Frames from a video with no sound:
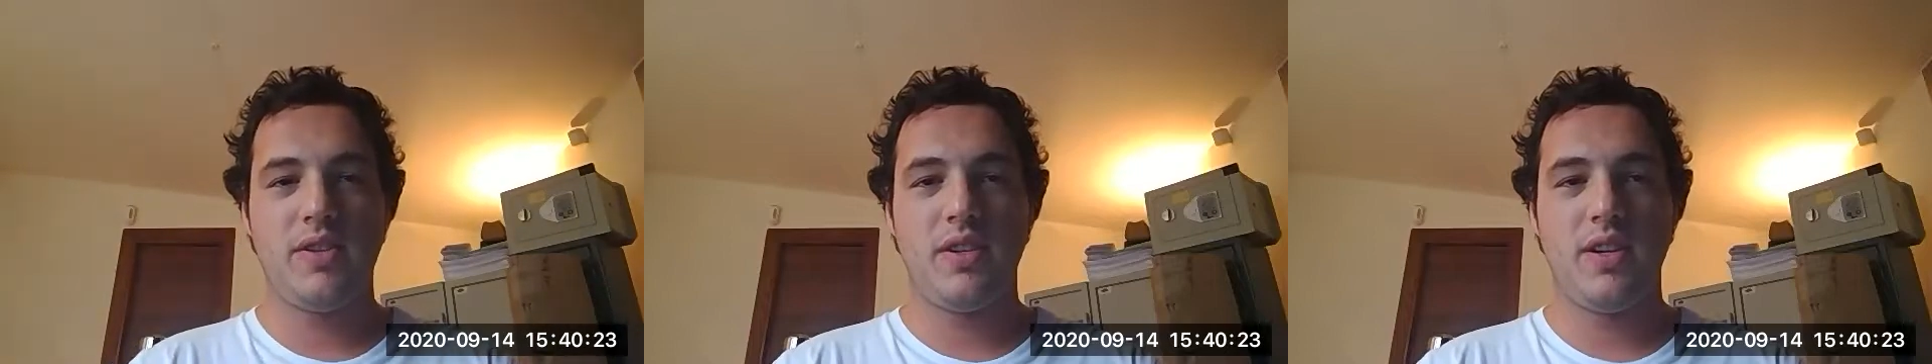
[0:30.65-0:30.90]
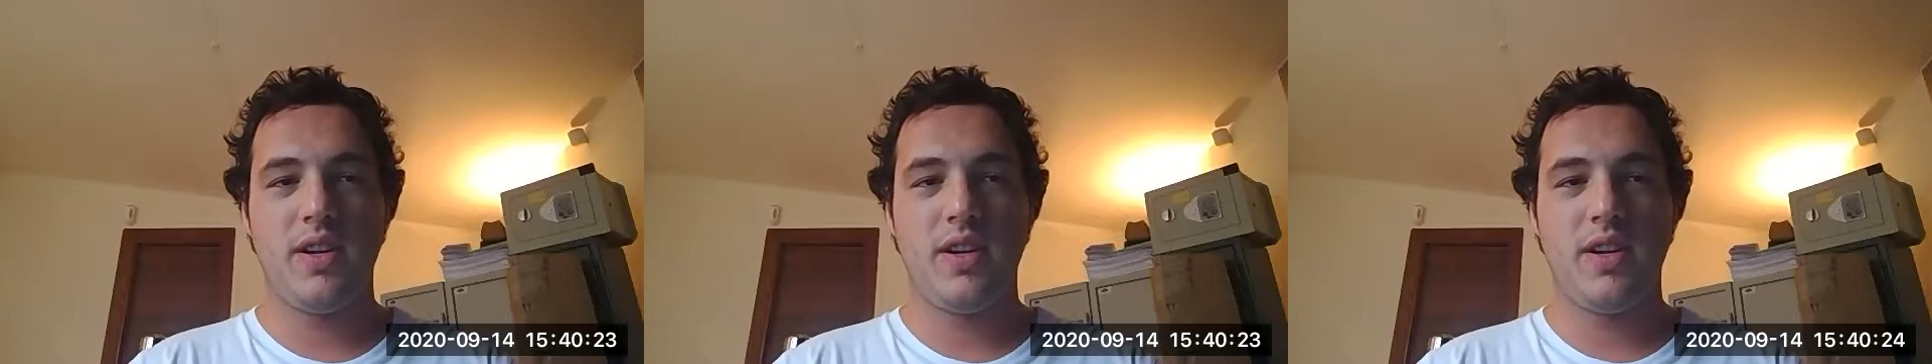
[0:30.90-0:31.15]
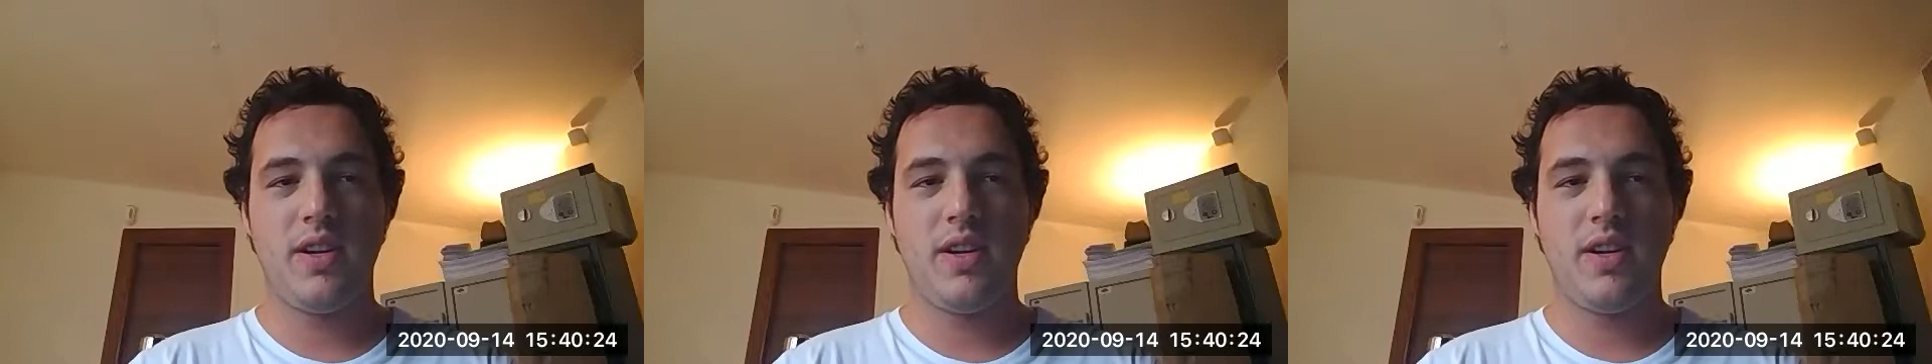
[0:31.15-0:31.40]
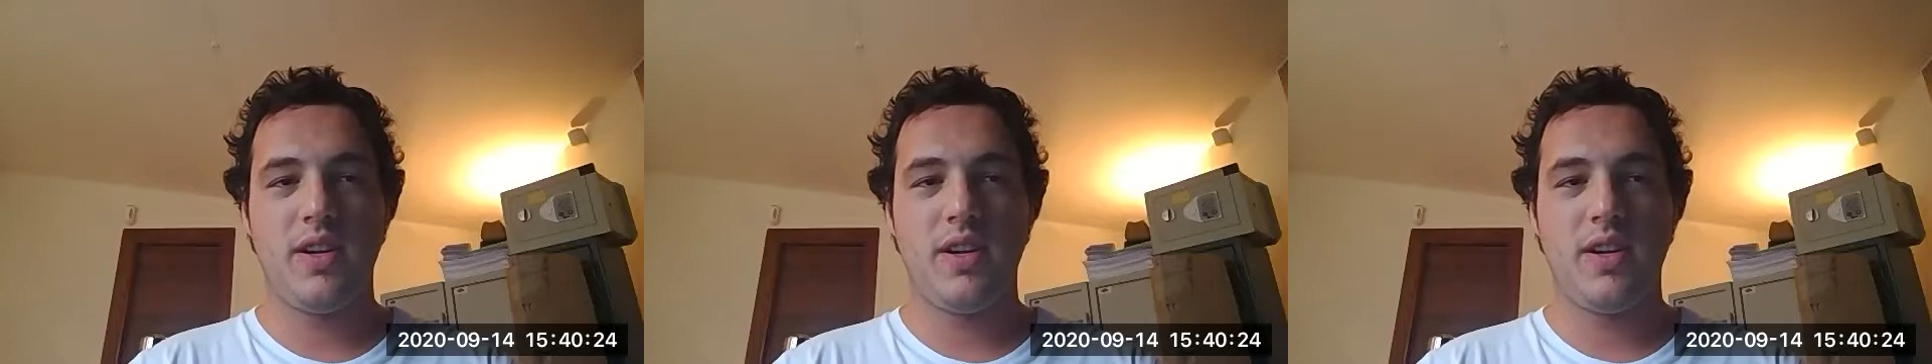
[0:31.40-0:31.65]

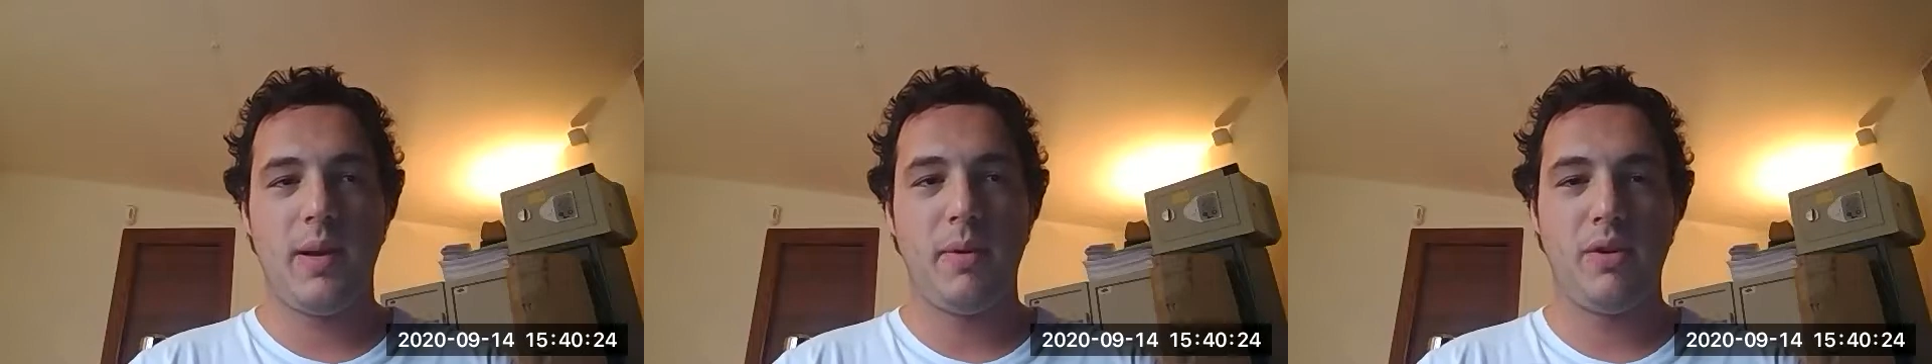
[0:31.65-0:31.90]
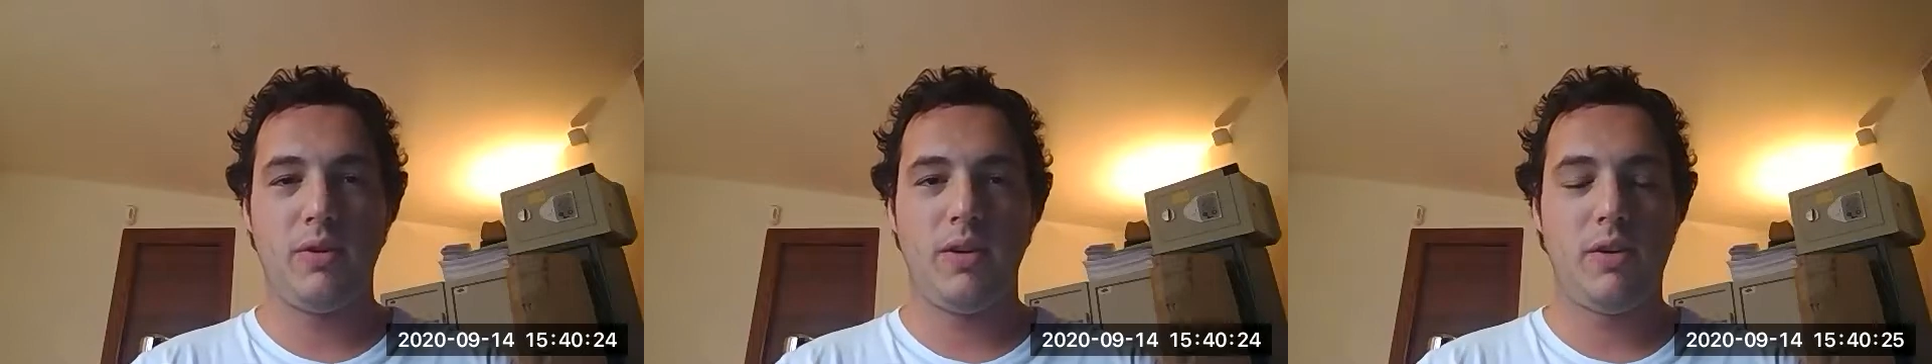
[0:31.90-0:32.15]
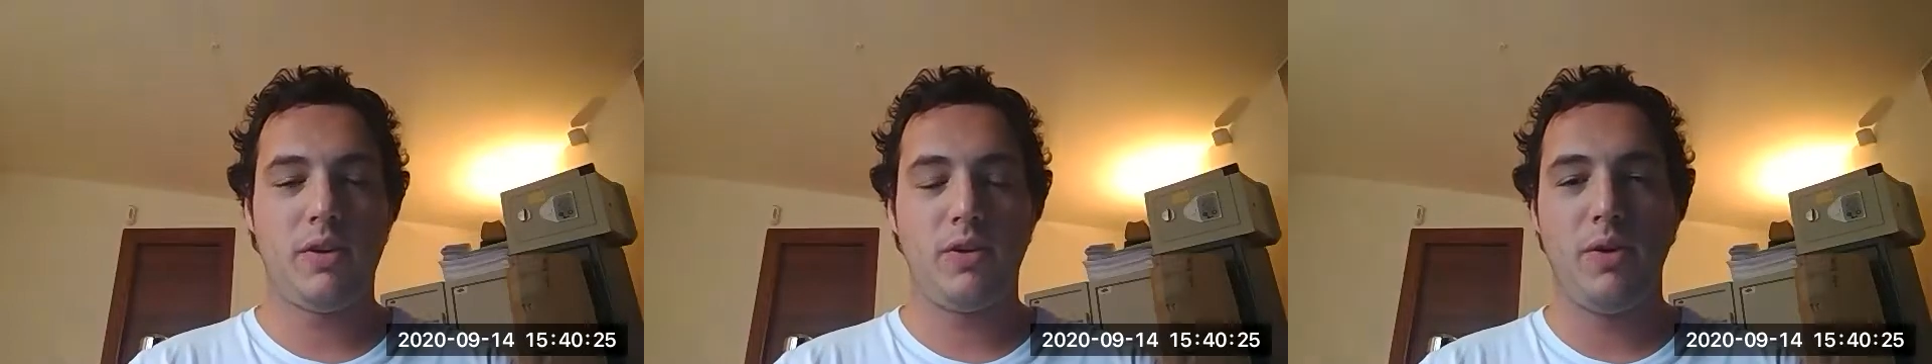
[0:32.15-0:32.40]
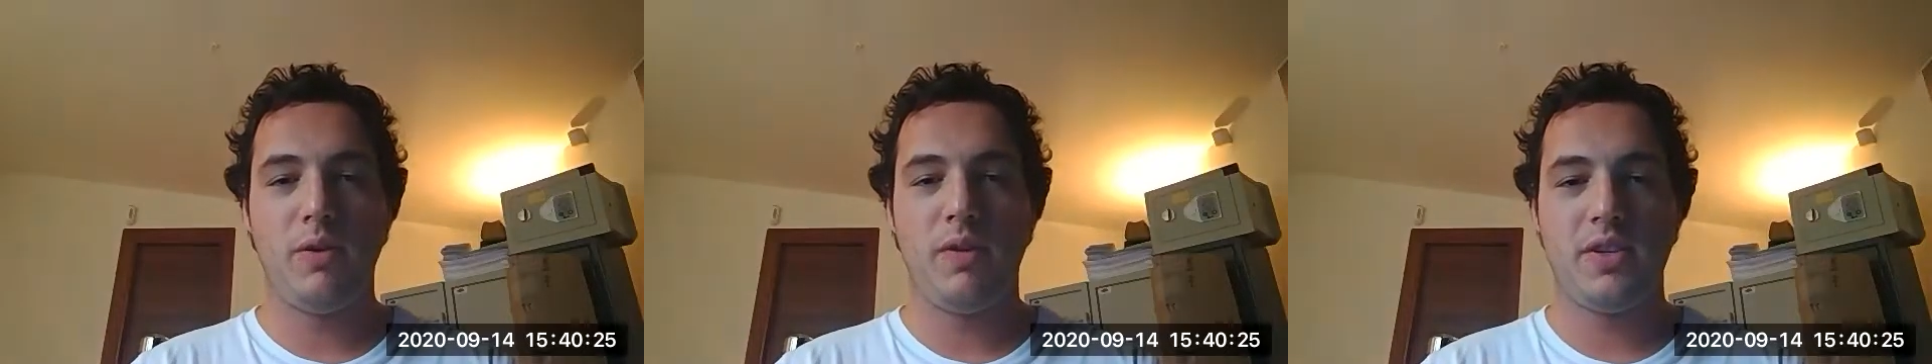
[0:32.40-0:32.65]
Embry-Riddle Aeronautical
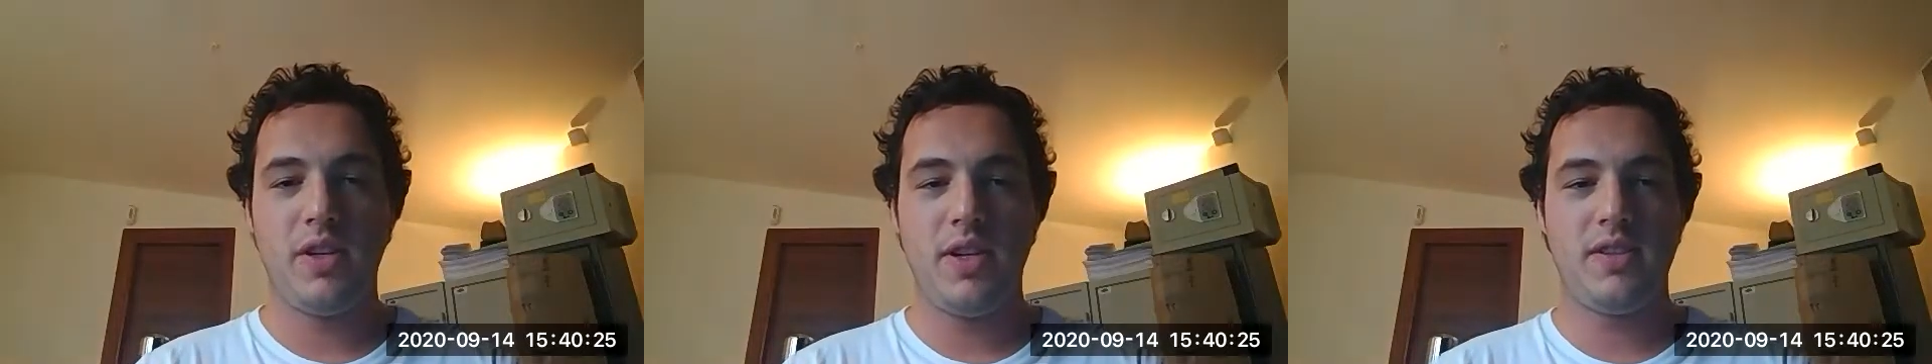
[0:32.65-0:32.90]
University is the name